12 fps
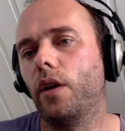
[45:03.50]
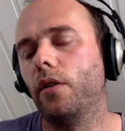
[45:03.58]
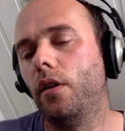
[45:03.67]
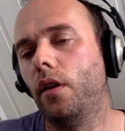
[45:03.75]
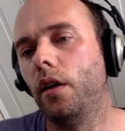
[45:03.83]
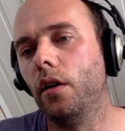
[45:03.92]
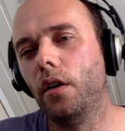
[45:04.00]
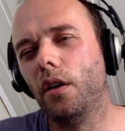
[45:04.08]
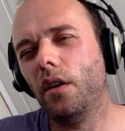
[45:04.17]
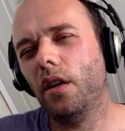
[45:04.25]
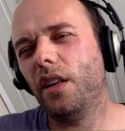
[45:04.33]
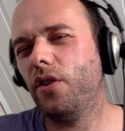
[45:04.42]
regularly
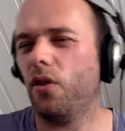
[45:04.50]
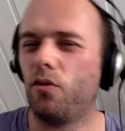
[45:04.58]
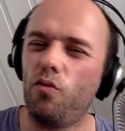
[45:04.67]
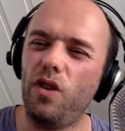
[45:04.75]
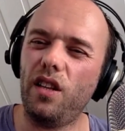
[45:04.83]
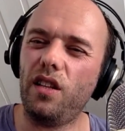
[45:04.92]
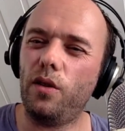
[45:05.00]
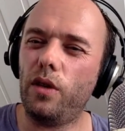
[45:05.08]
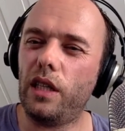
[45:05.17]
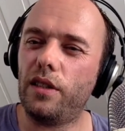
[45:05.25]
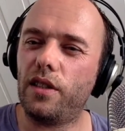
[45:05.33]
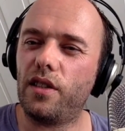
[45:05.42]
it's not really the
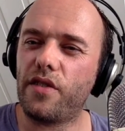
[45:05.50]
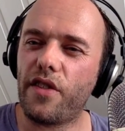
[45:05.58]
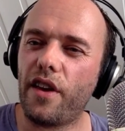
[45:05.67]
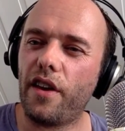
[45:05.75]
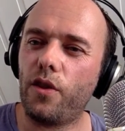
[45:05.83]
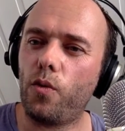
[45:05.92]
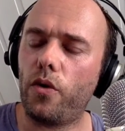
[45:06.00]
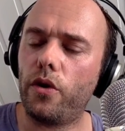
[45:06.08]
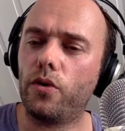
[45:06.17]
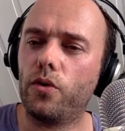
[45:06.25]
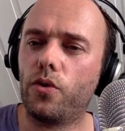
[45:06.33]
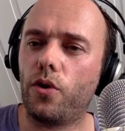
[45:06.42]
easiest thing in the
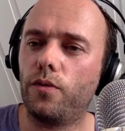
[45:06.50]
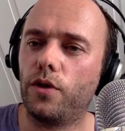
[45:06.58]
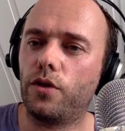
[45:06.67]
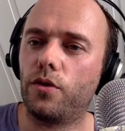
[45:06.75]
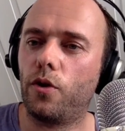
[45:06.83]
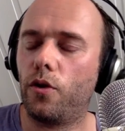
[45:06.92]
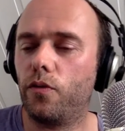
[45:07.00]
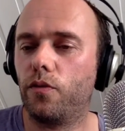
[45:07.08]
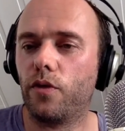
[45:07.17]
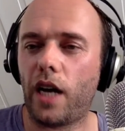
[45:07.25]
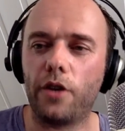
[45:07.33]
world to sort of just sort of